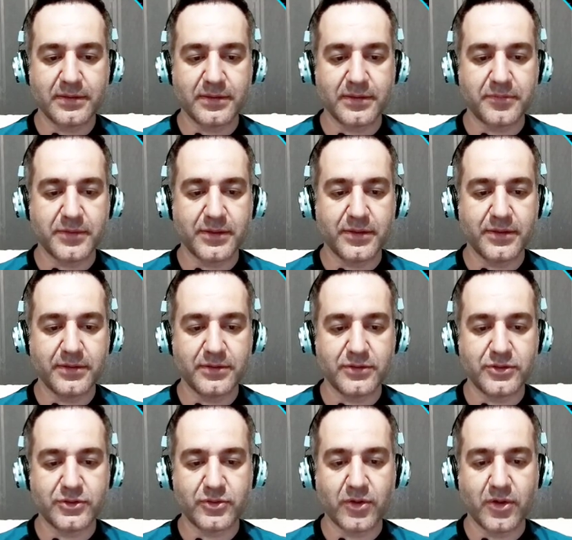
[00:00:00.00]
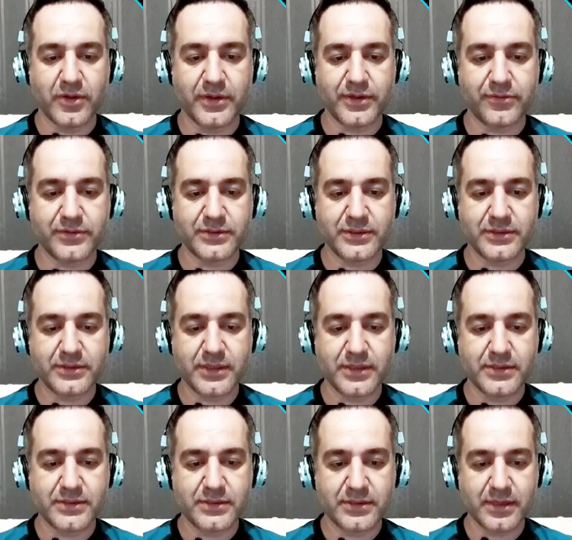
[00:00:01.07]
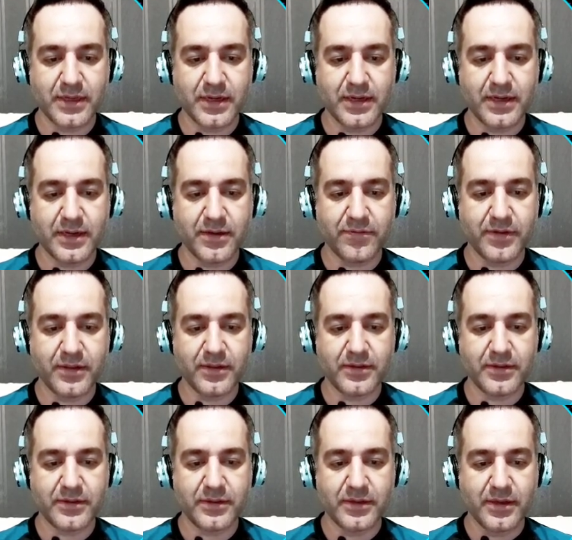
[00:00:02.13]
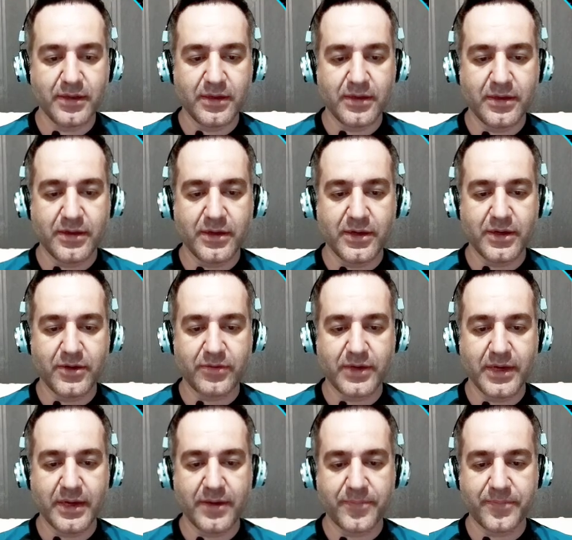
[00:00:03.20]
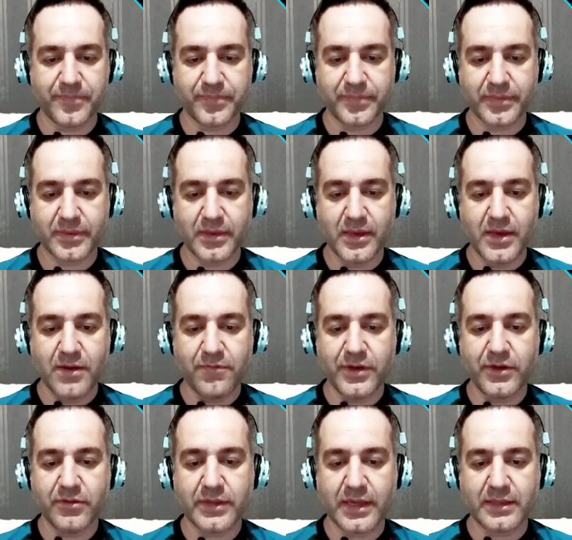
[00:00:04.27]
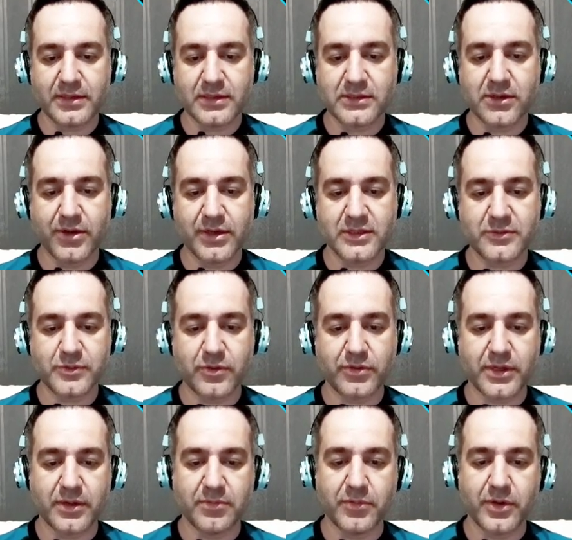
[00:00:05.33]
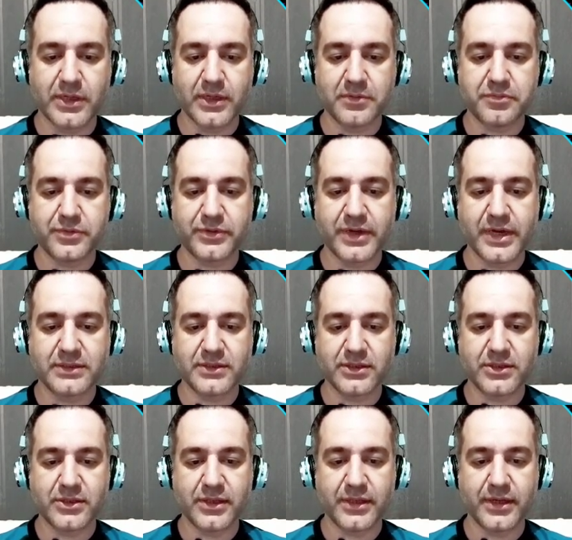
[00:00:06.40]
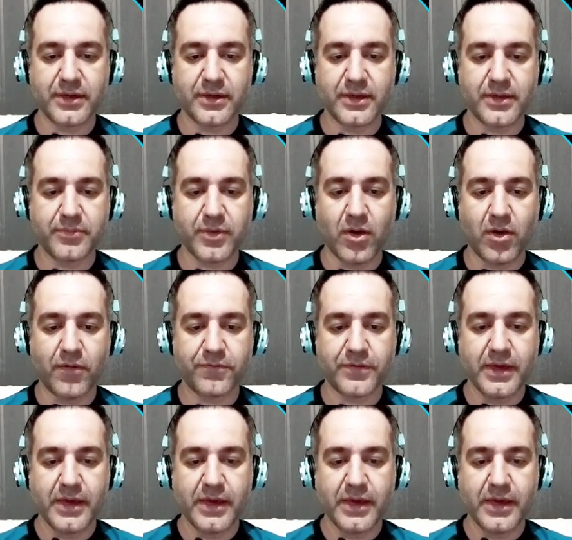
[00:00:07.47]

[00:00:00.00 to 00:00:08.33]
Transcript: let me draw a resistance level. Okay, we know that this high is broken. Market breaks it clearly above